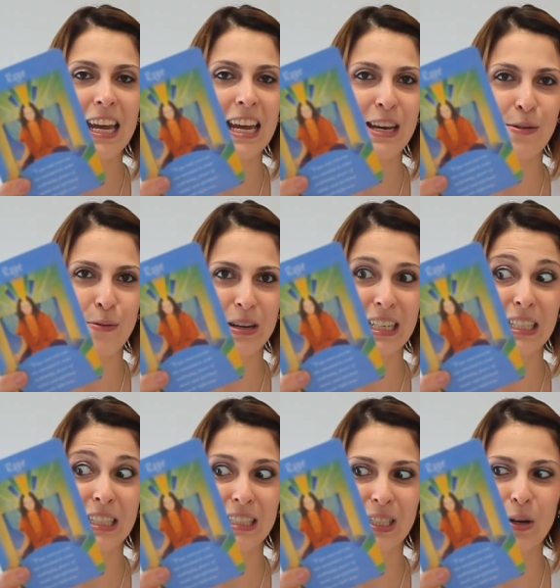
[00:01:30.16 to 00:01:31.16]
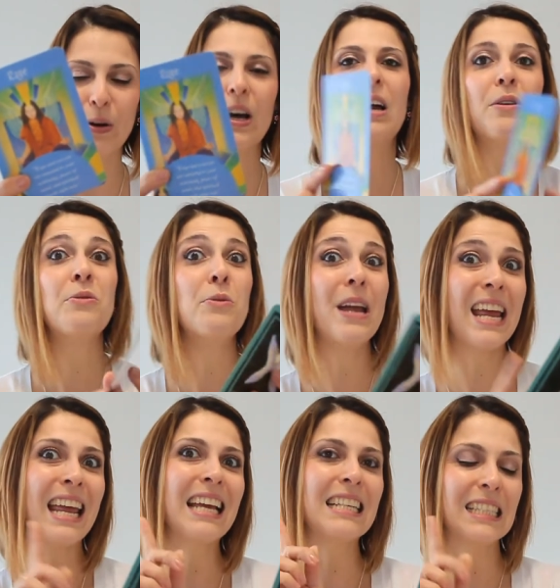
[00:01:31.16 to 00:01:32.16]
Anyways, so
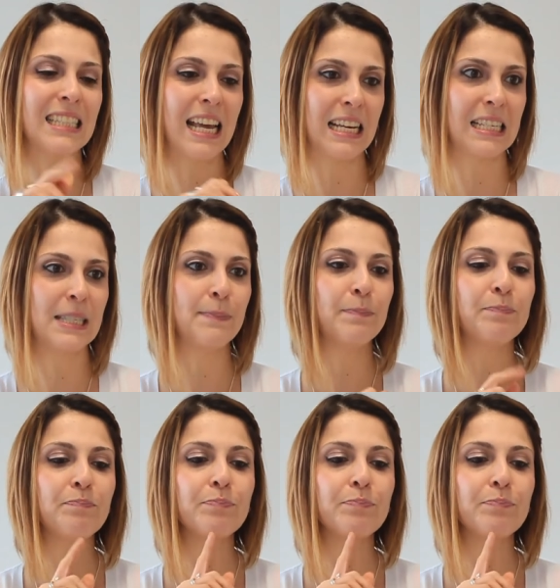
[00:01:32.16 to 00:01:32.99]
Ray says,